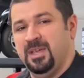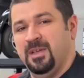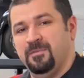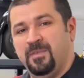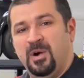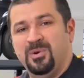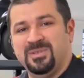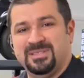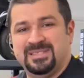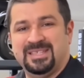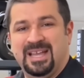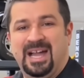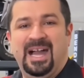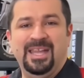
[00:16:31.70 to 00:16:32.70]
Folks,
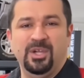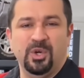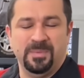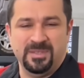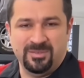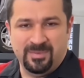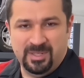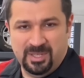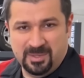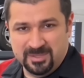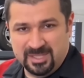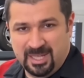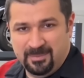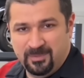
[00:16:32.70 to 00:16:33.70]
I hope this video
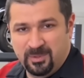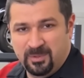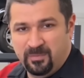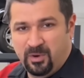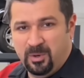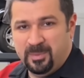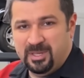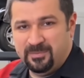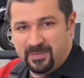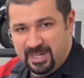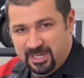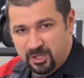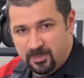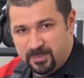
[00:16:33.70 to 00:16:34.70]
is helpful and informative.
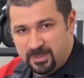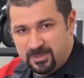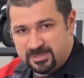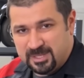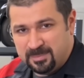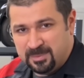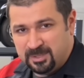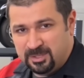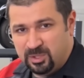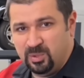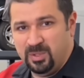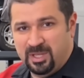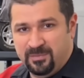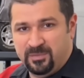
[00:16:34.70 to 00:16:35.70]
I hope you learned something
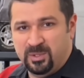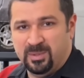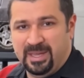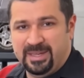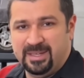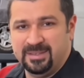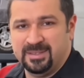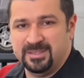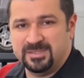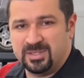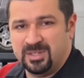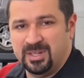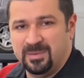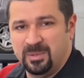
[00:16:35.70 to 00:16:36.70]
new. If you like it,
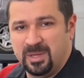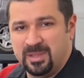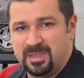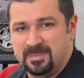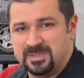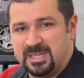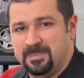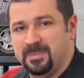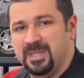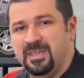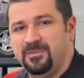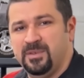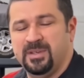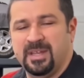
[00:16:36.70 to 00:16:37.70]
consider giving it a thumbs up.
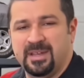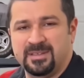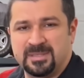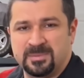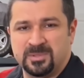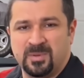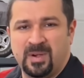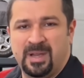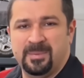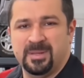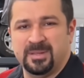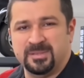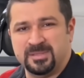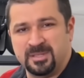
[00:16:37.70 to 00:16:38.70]
If you're not a subscriber,
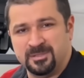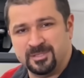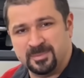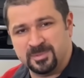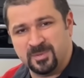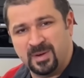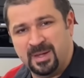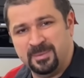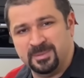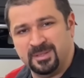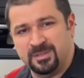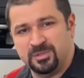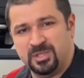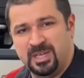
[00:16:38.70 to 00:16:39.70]
consider subscribing
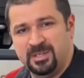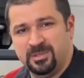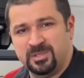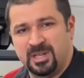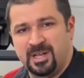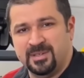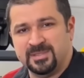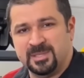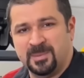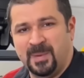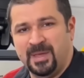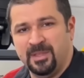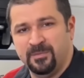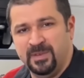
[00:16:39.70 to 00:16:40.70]
to the channel. Check out some
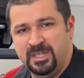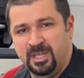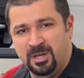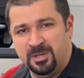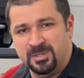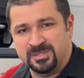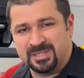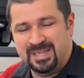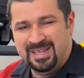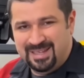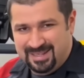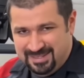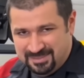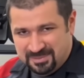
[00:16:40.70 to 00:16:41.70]
other videos.
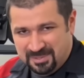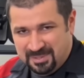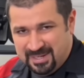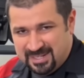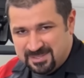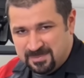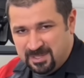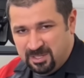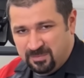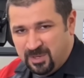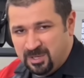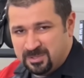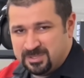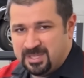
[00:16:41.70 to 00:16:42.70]
And until the next video,
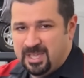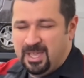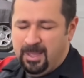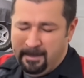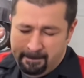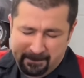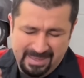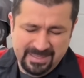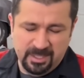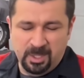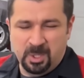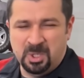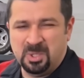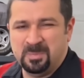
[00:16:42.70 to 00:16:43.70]
folks, may the
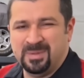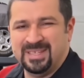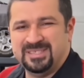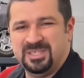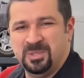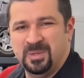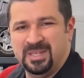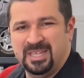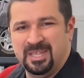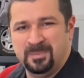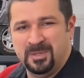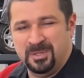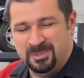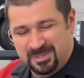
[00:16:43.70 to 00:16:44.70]
Lord bless you and
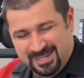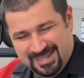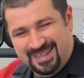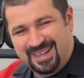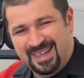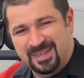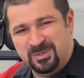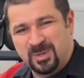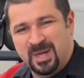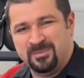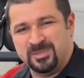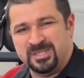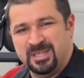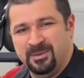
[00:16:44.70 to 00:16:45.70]
keep you, and you
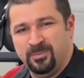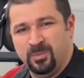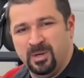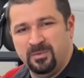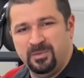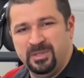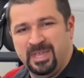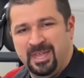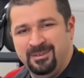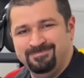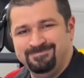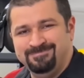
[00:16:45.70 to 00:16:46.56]
have yourself a wonderful day.